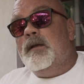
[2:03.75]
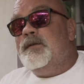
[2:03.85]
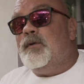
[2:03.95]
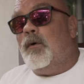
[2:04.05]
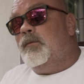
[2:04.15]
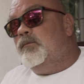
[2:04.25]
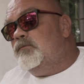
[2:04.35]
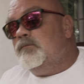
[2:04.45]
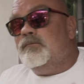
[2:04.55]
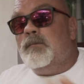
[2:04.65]
So
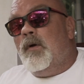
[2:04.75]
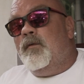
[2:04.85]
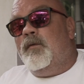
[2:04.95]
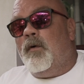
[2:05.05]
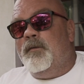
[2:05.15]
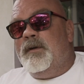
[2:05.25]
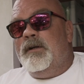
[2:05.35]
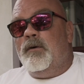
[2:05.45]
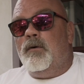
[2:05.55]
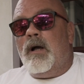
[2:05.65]
for
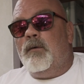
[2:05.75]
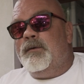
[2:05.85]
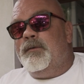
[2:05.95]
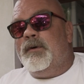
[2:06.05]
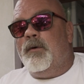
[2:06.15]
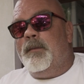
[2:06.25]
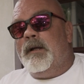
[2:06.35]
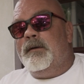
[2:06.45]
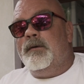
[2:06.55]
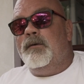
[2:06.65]
video, I would
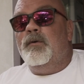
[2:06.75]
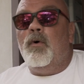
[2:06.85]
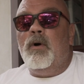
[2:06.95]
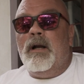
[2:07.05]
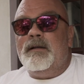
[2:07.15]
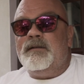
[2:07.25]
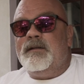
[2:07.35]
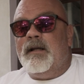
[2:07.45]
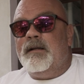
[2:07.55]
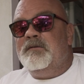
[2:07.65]
recommend no less
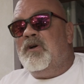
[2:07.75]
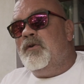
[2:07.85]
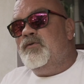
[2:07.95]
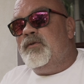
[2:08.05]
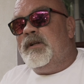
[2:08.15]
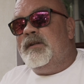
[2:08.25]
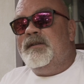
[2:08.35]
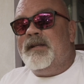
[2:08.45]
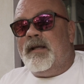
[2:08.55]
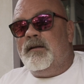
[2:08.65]
than
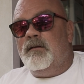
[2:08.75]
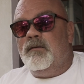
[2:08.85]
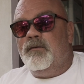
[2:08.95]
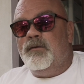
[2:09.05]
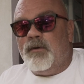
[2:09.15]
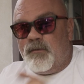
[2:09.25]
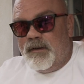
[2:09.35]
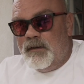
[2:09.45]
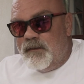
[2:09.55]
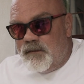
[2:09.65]
110
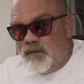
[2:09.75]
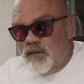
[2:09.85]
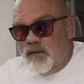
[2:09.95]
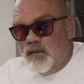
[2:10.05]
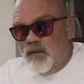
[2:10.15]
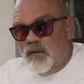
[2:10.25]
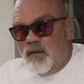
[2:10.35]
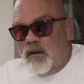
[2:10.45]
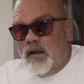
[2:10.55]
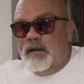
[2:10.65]
degrees.
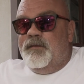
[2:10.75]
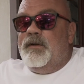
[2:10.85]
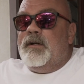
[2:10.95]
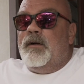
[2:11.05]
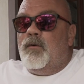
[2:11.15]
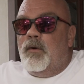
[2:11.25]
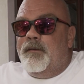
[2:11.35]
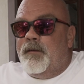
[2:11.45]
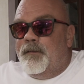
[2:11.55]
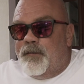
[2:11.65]
And if it can go
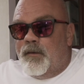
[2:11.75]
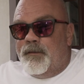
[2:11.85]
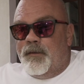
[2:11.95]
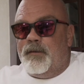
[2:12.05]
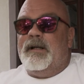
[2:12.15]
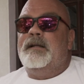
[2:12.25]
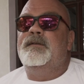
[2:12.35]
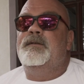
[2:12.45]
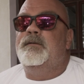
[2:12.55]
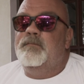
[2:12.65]
even further,
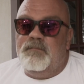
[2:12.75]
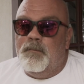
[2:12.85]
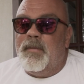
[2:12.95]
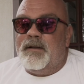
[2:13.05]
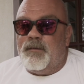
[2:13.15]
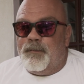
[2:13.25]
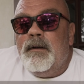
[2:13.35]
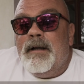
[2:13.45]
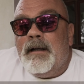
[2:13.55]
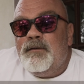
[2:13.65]
that's better.
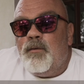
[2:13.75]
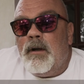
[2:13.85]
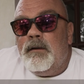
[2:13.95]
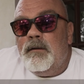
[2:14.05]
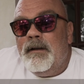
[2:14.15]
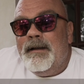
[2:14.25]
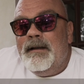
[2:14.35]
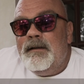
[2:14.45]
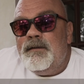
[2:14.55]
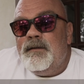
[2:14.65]
Next one
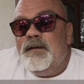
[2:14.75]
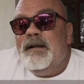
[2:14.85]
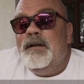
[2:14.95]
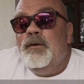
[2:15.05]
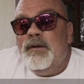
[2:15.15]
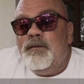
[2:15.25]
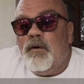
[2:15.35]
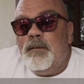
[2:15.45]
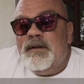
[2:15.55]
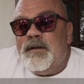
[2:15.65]
is the
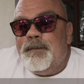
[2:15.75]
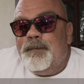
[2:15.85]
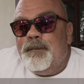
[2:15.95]
uniformity.